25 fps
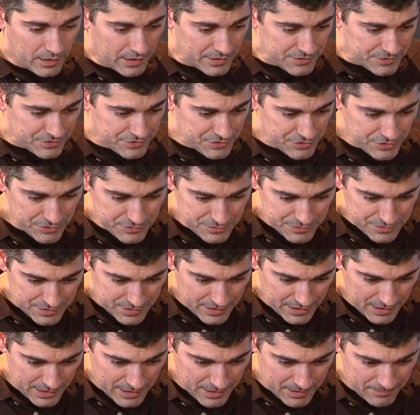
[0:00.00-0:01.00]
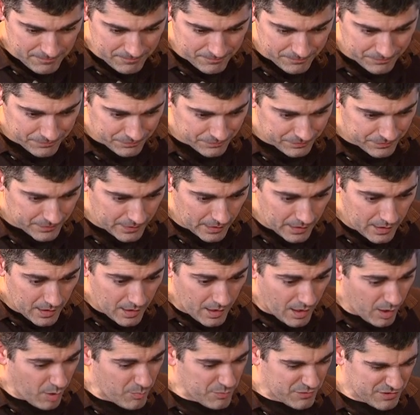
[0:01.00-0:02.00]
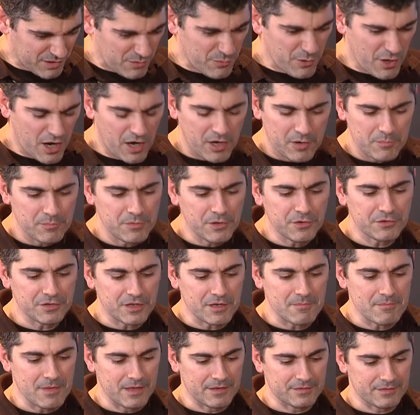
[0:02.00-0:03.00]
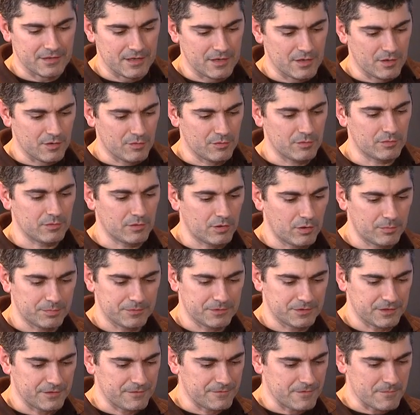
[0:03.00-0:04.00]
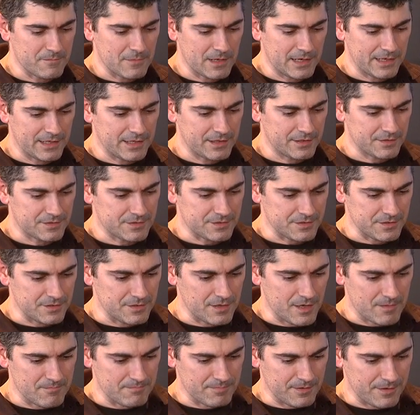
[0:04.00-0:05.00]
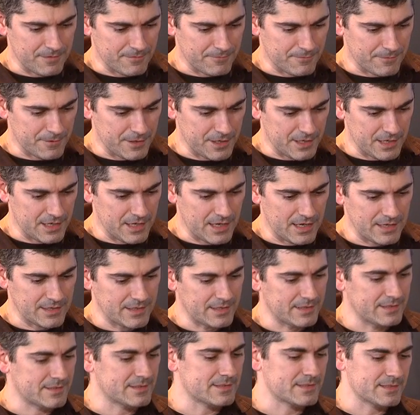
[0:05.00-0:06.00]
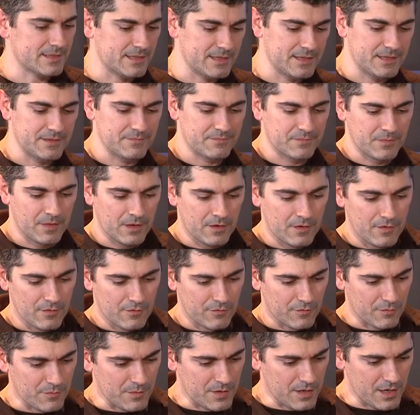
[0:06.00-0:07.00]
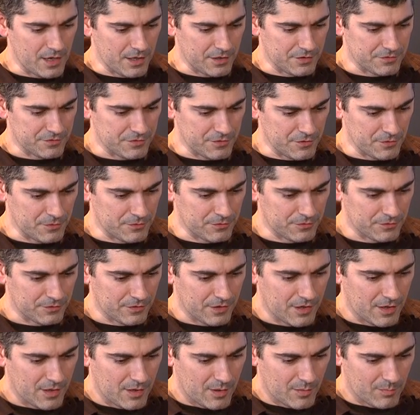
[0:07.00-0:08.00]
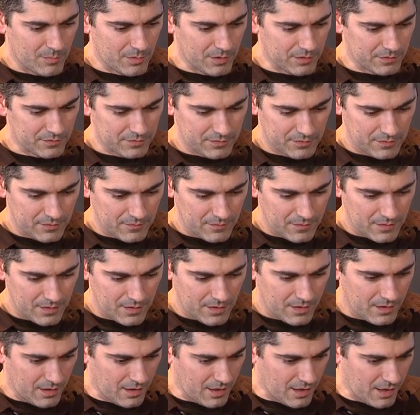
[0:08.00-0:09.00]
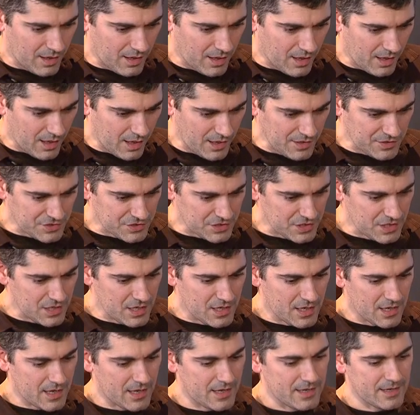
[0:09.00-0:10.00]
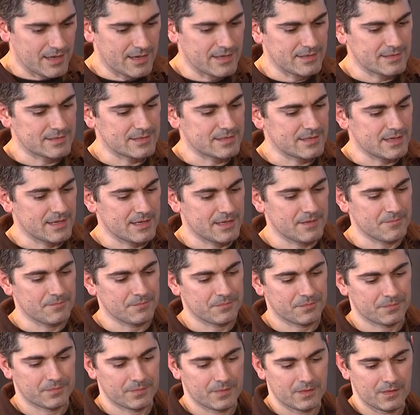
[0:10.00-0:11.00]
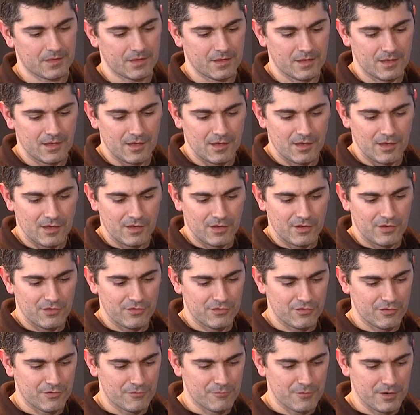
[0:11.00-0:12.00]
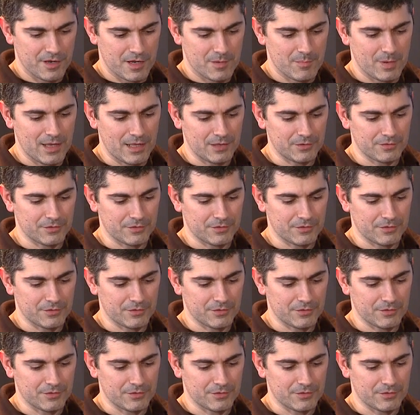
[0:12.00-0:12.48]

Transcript: let's choose. Obviously, we are a music mess, you're obviously familiar to MP3, AAC from the iTunes, but HEAAC should ring a bell